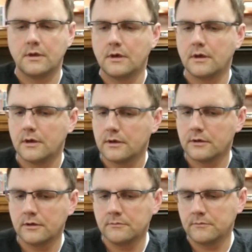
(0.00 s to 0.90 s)

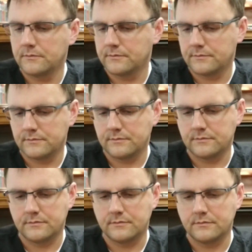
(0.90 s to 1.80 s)
I'll
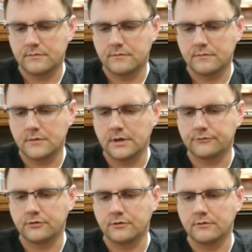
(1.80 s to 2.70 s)
have
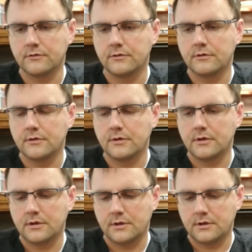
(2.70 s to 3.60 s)
to
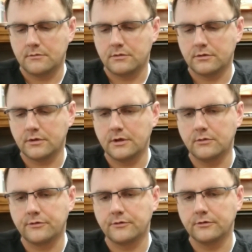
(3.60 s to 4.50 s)
play
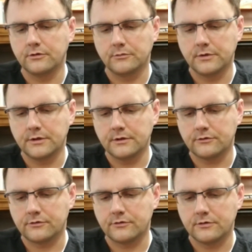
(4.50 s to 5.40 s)
with it a little
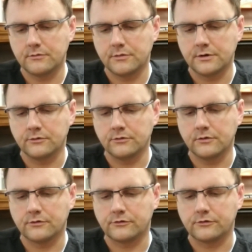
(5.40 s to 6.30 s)
bit, but it
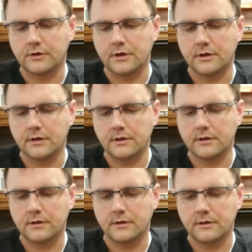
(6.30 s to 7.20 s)
looks like
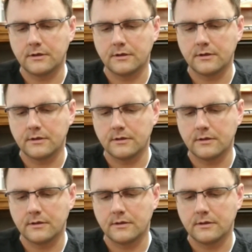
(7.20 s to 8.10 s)

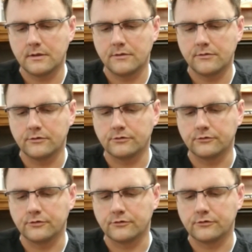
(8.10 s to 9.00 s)
this will
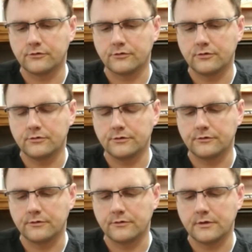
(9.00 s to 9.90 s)
just screw
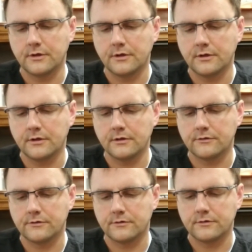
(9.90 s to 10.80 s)
into
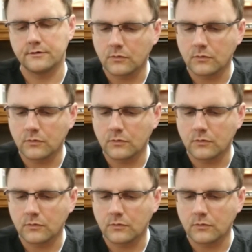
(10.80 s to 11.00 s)
that.